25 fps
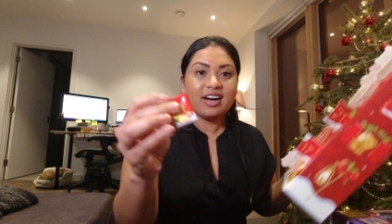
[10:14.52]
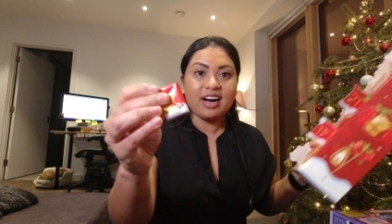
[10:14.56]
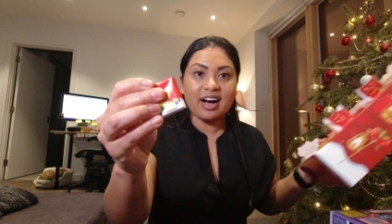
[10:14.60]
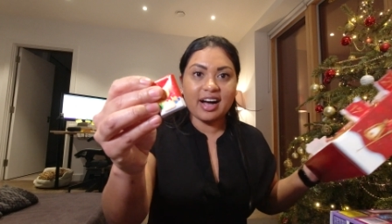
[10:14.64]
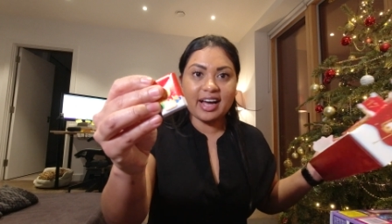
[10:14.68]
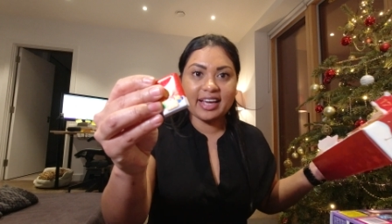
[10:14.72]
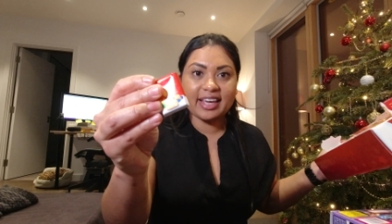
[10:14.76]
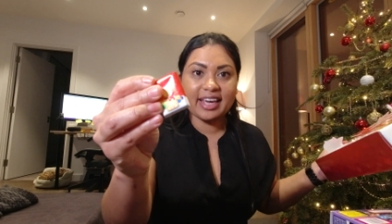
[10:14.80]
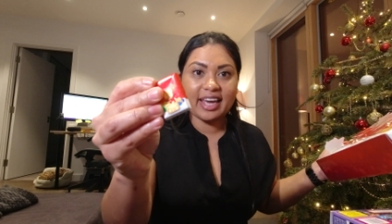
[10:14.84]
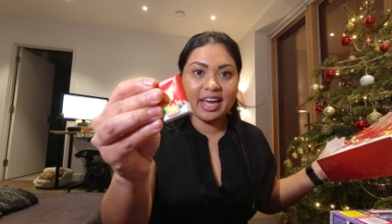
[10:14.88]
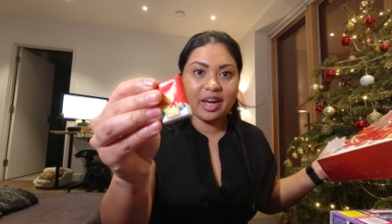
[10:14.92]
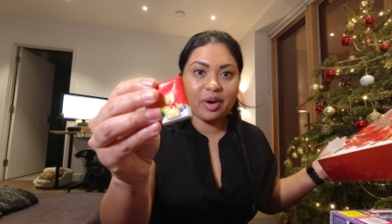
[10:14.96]

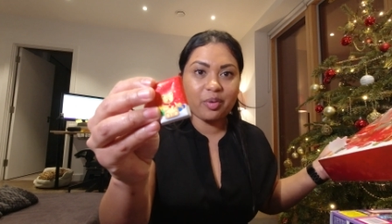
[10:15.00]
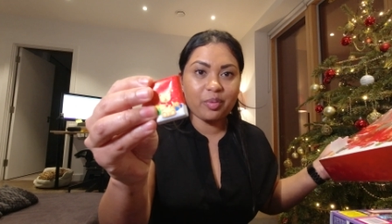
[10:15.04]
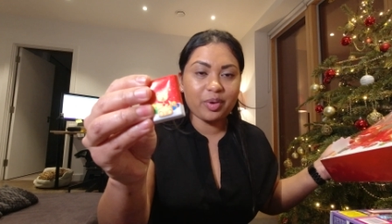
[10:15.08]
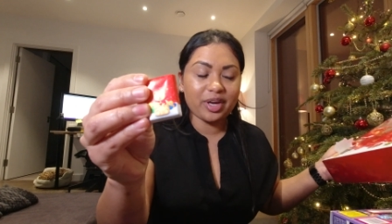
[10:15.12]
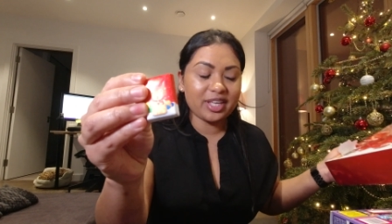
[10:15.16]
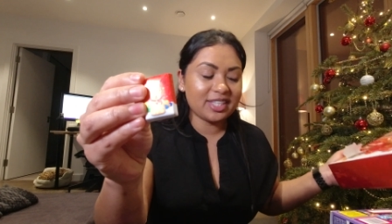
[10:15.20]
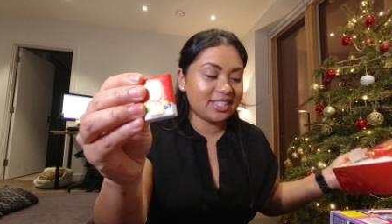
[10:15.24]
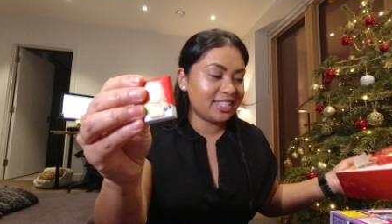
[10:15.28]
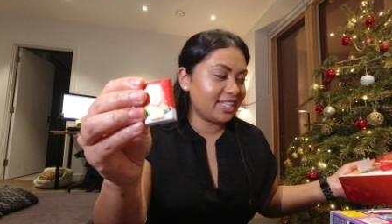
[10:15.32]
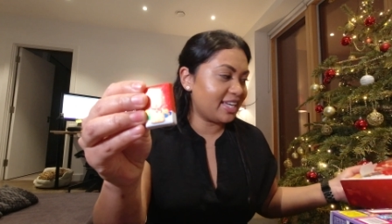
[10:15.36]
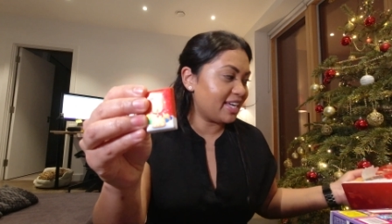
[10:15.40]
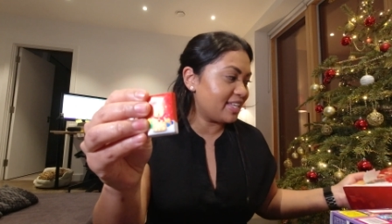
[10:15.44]
I can't
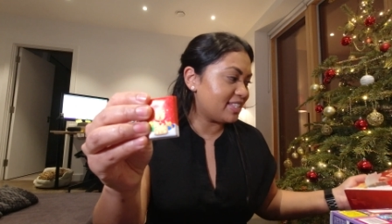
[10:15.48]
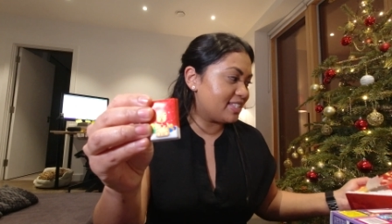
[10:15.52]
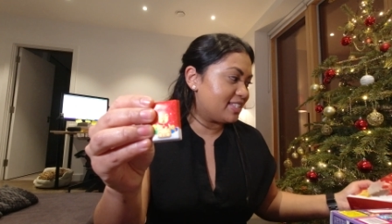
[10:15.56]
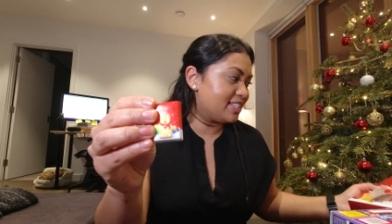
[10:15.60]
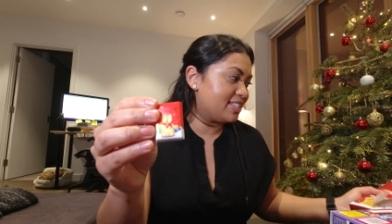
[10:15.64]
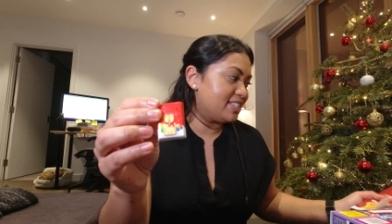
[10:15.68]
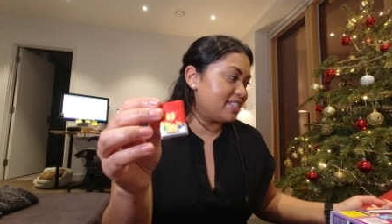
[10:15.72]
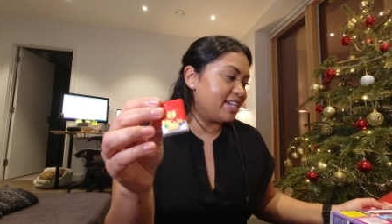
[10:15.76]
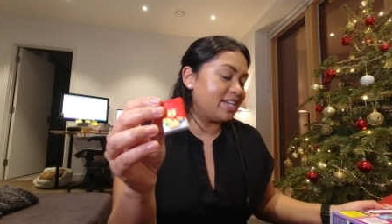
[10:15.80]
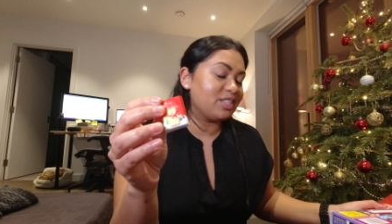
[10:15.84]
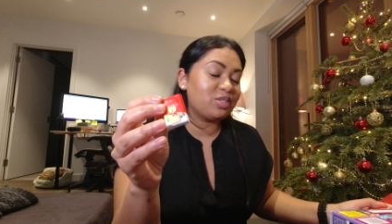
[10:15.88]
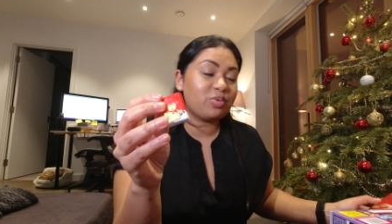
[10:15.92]
wait to get
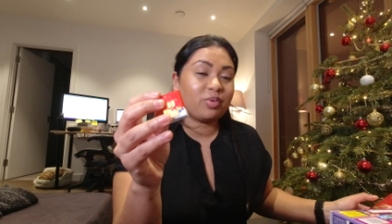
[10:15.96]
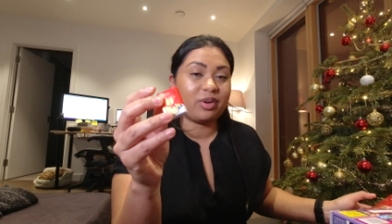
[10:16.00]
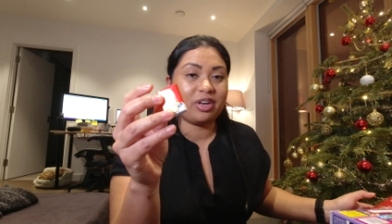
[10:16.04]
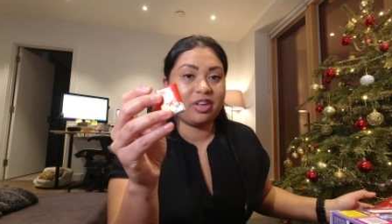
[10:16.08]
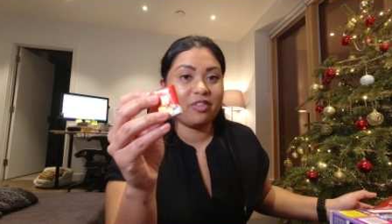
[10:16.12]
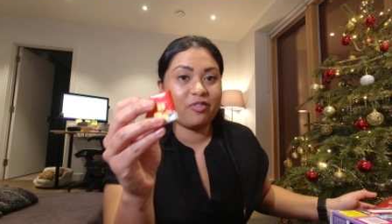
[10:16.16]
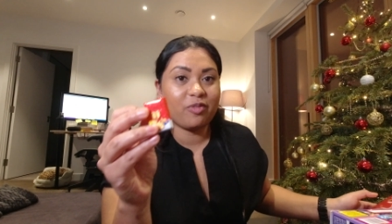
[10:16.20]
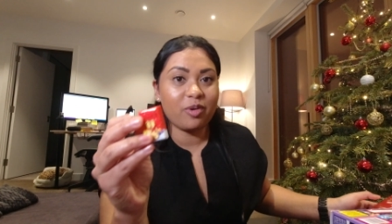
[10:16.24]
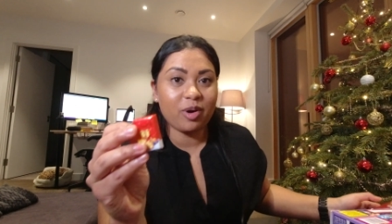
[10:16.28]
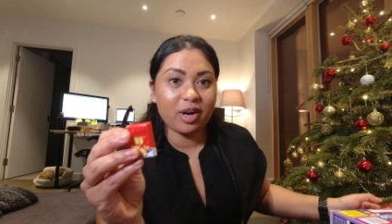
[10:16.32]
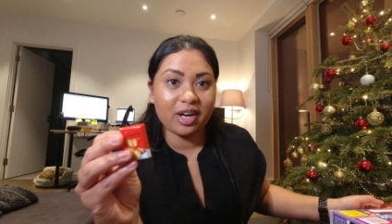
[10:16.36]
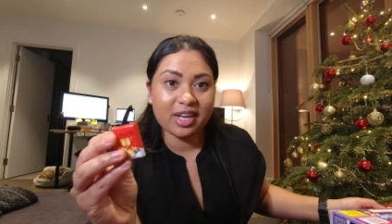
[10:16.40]
to day
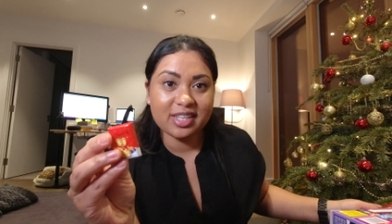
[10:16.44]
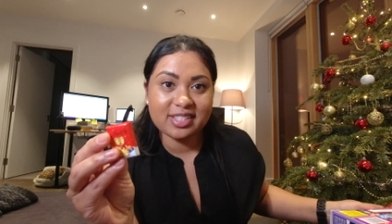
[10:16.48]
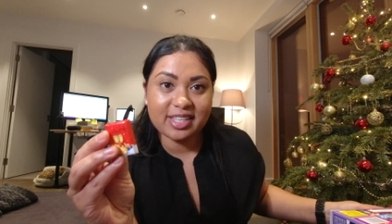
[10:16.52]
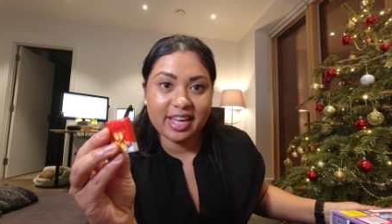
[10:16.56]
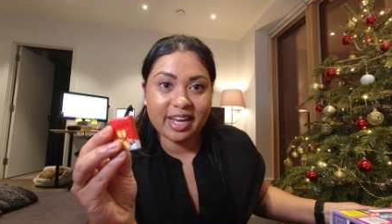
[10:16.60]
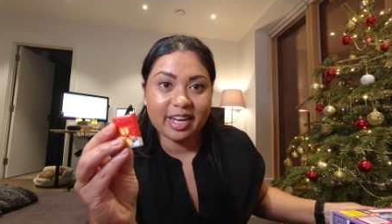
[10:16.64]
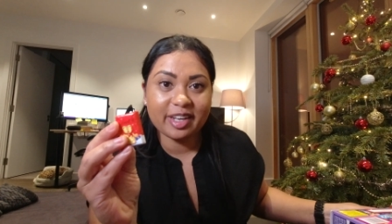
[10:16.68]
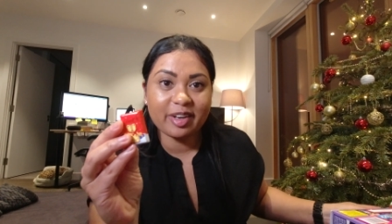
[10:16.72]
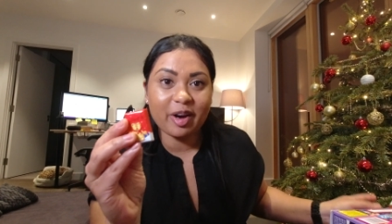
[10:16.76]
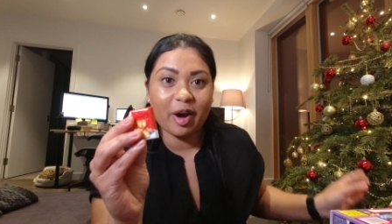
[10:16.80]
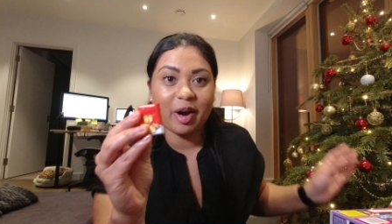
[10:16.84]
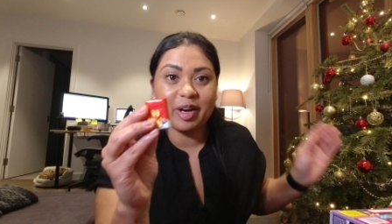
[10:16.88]
24 because
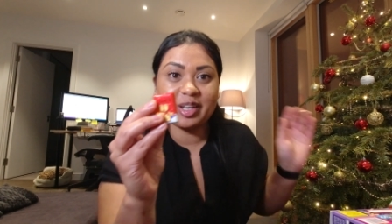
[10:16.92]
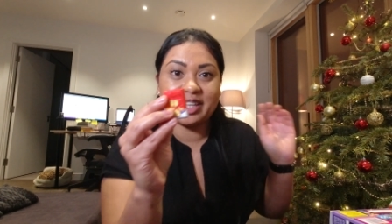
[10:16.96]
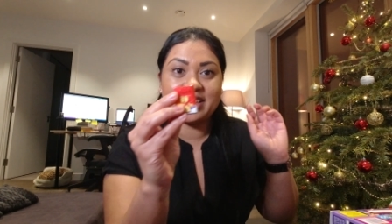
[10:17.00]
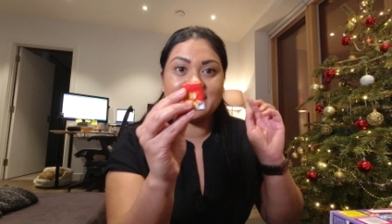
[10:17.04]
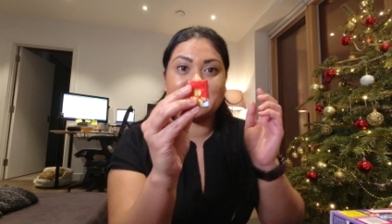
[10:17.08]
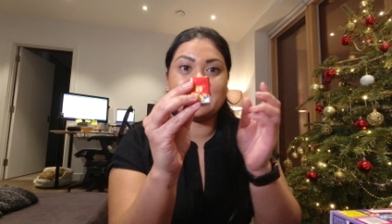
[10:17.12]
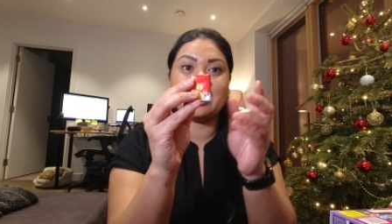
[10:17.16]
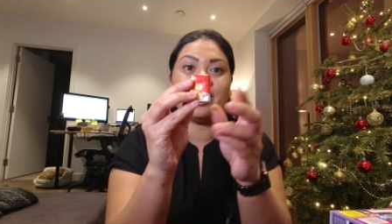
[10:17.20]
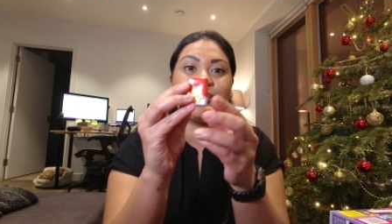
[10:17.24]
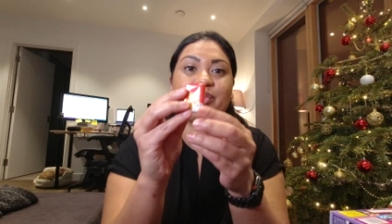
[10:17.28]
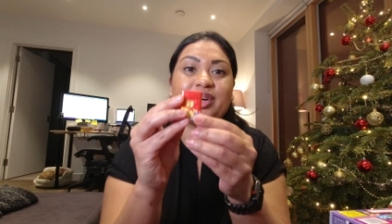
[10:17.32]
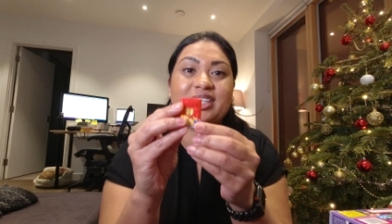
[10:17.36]
I can already
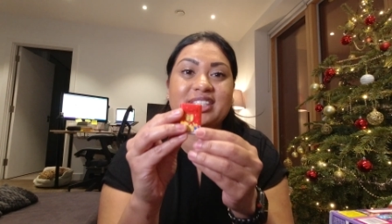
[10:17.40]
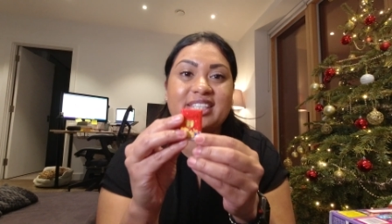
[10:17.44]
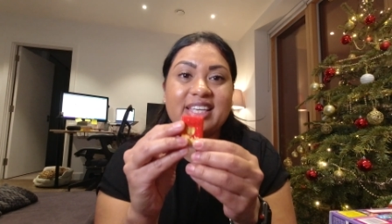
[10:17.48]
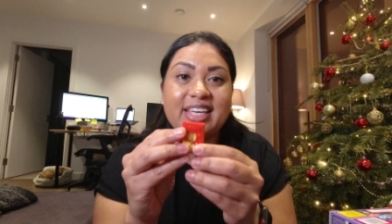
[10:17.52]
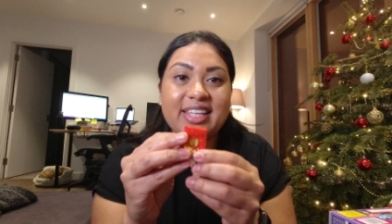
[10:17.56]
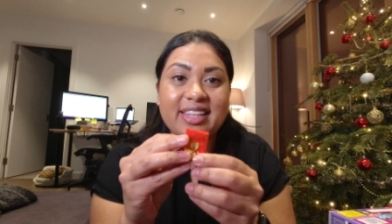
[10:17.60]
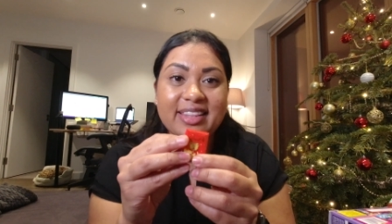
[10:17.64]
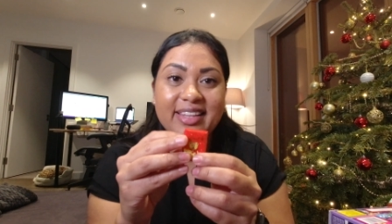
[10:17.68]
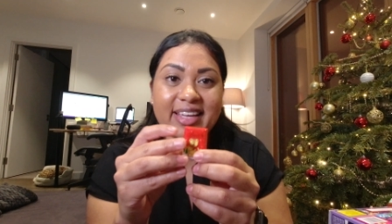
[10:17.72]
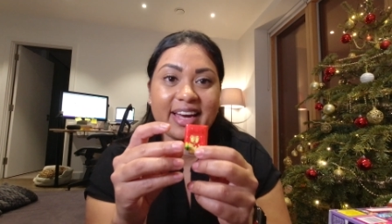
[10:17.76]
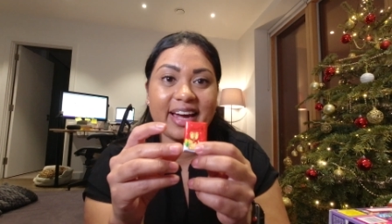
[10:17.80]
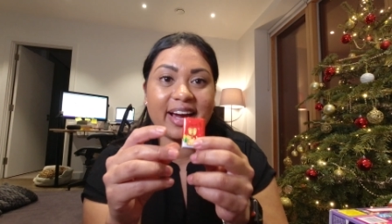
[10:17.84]
see what's
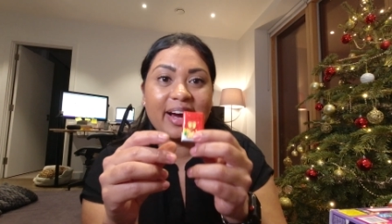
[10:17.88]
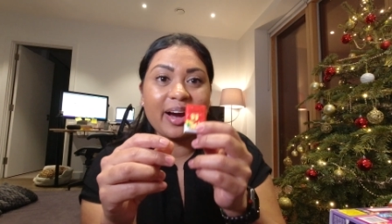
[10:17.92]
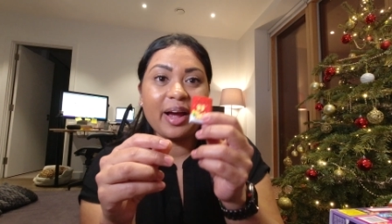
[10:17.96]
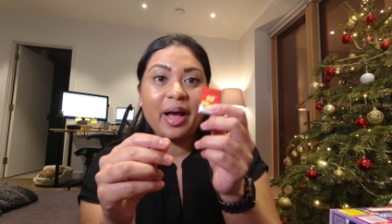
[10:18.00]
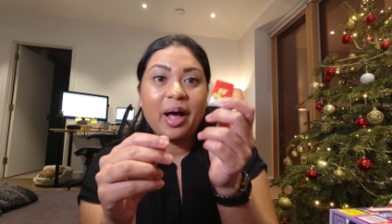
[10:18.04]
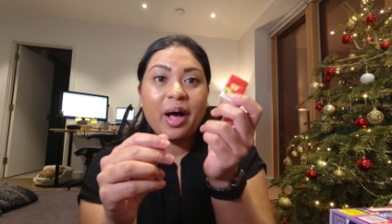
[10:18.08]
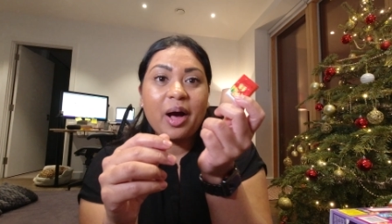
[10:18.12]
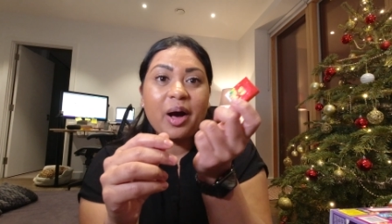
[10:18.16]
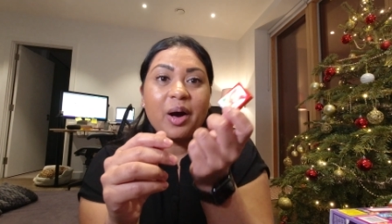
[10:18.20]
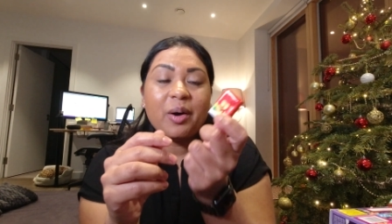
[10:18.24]
in there.